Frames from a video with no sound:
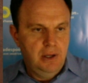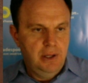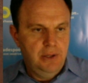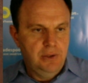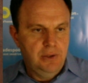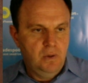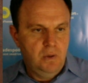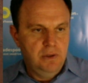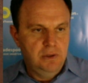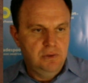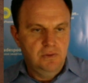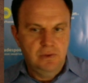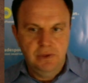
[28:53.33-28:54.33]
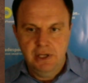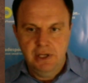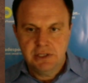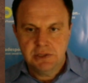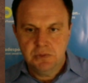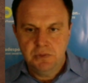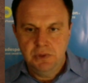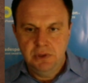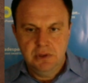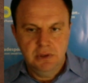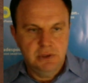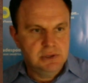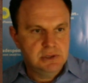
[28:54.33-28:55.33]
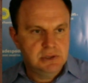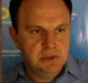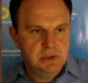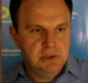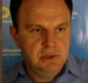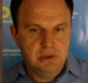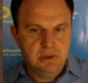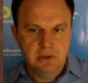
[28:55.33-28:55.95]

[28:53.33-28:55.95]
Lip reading: And going into the next week, let's see.